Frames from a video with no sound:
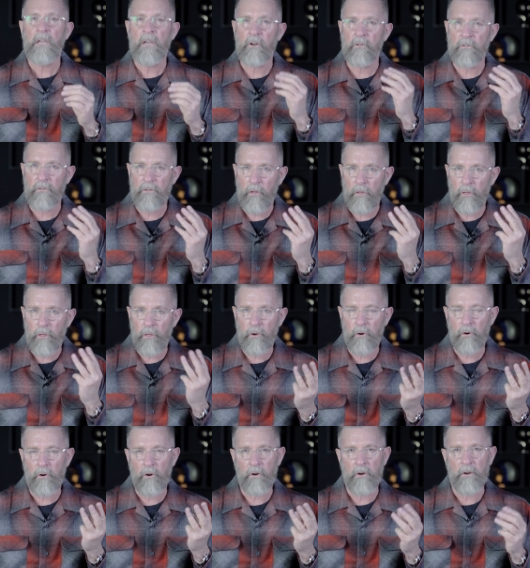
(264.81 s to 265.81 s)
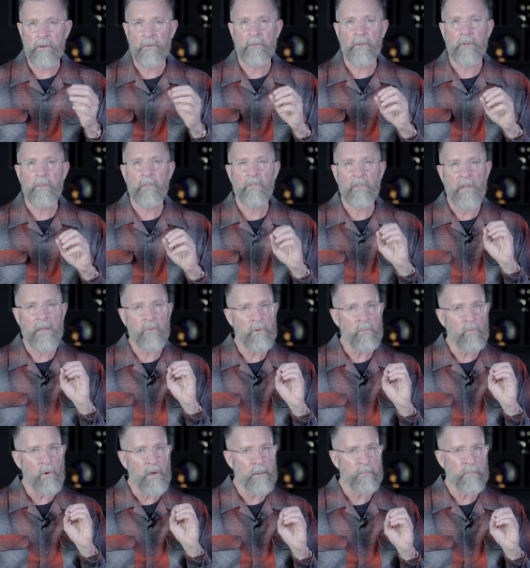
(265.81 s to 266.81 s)
Here's the third thing
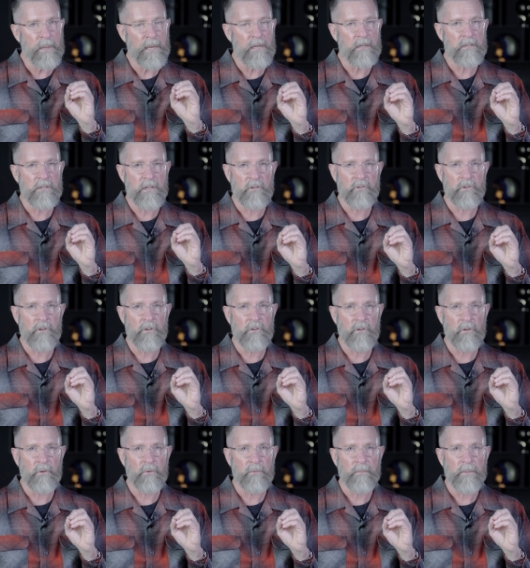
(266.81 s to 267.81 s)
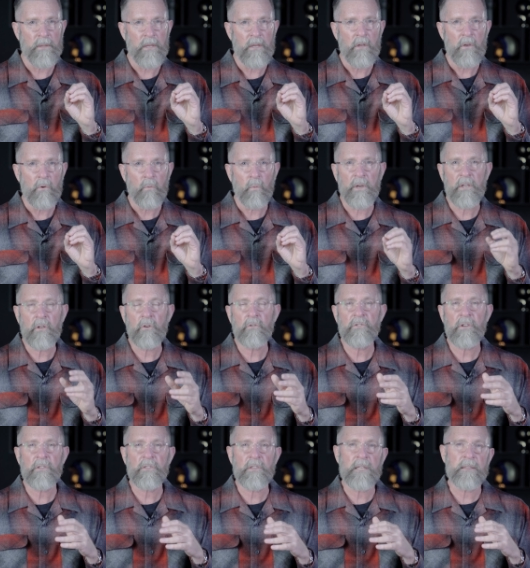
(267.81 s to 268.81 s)
we want to pay attention to. We
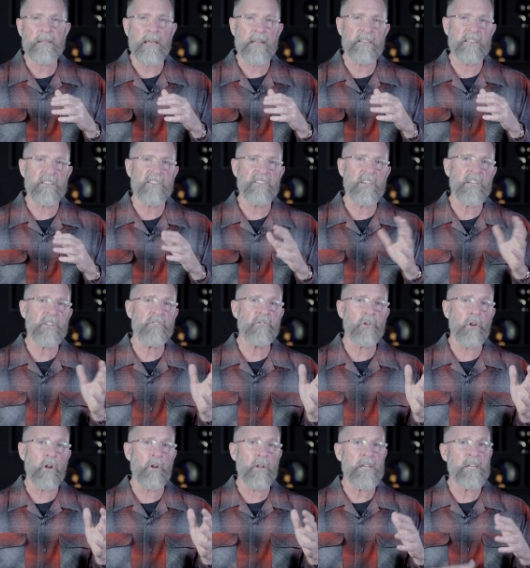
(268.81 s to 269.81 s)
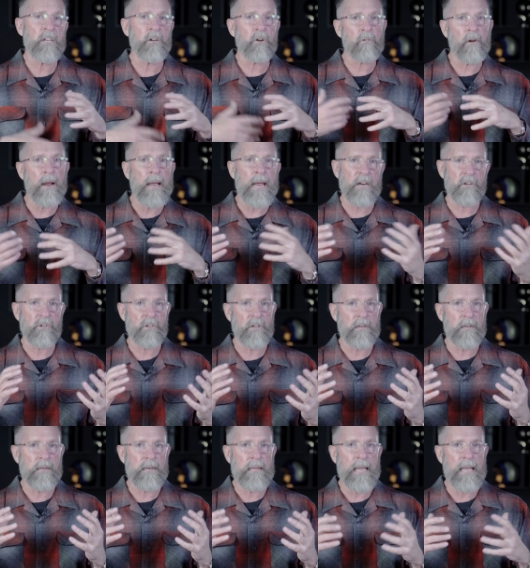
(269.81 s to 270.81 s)
used to think that digital
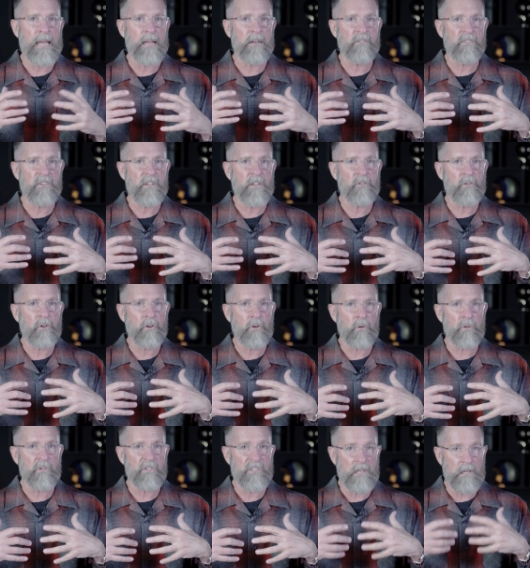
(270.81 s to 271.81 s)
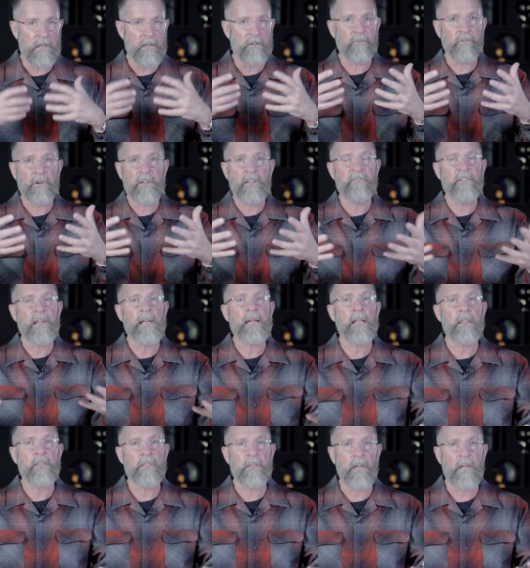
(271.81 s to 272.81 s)
interaction and digital delivery of
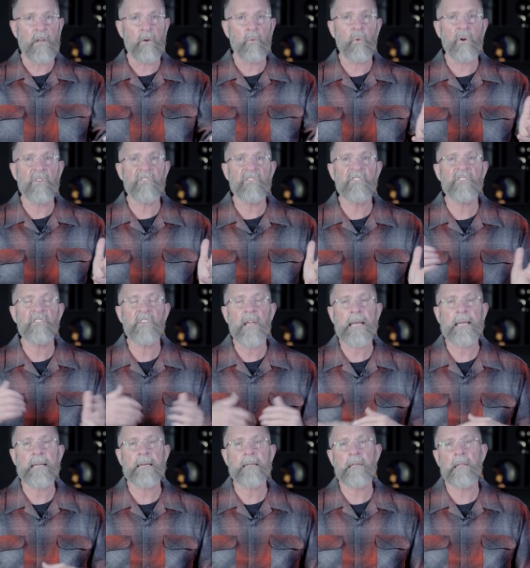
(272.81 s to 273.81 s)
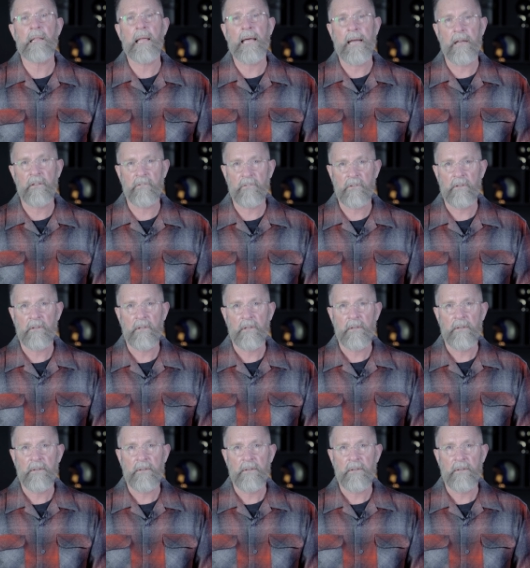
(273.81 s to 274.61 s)
anything was second class,